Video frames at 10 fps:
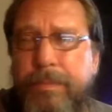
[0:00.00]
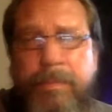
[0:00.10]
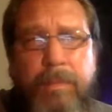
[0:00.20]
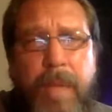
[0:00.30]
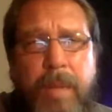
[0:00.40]

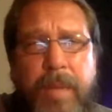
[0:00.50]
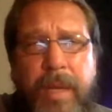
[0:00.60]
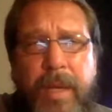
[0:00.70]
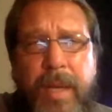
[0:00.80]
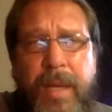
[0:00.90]
probably be a
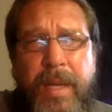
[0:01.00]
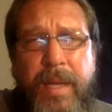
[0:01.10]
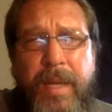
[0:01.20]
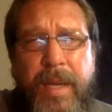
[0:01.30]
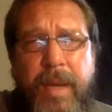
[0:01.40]
good idea to
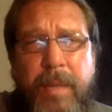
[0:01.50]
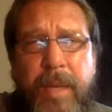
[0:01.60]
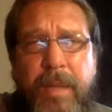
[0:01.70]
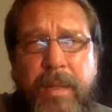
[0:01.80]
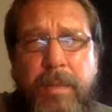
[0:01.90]
get out and make a
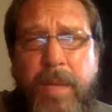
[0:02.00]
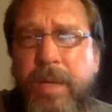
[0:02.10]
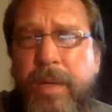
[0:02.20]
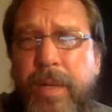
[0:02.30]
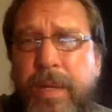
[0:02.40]
little money
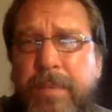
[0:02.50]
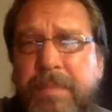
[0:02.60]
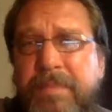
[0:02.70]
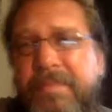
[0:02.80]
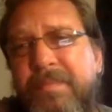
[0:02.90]
doing it.
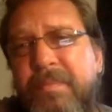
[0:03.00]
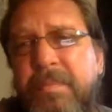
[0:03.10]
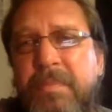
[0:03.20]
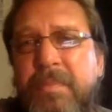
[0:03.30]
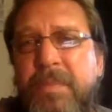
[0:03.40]

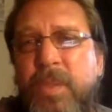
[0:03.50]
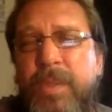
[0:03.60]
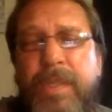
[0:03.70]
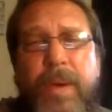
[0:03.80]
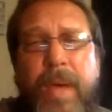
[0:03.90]
We'll
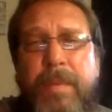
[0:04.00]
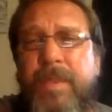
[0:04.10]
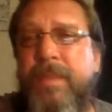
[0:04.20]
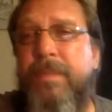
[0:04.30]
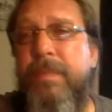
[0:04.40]
see what happens.